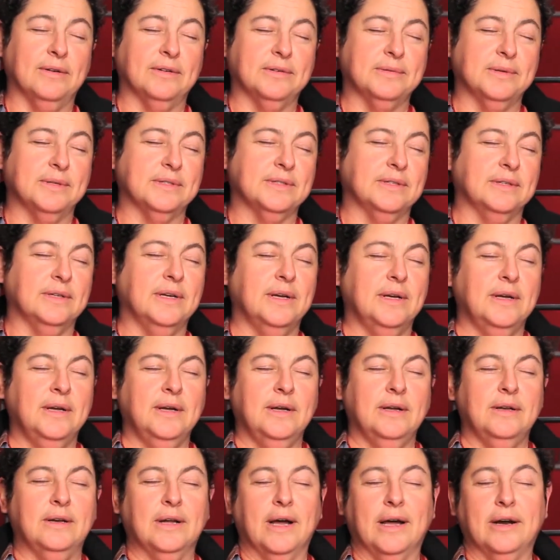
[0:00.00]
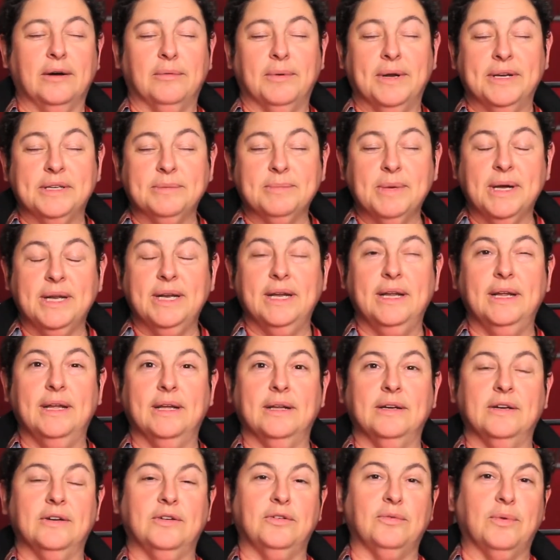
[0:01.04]
You're supposed to know how to raise
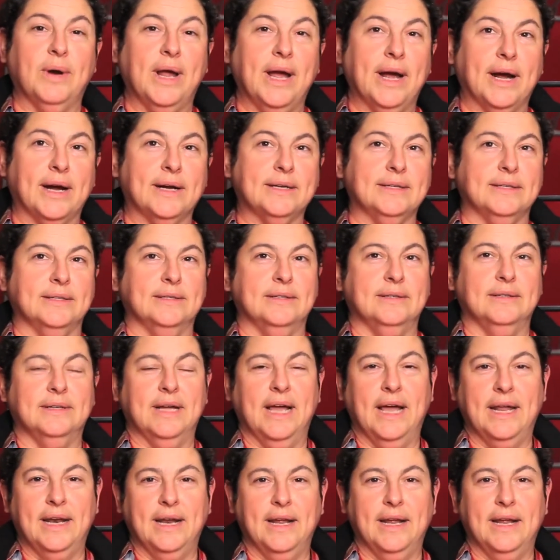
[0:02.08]
money and direct and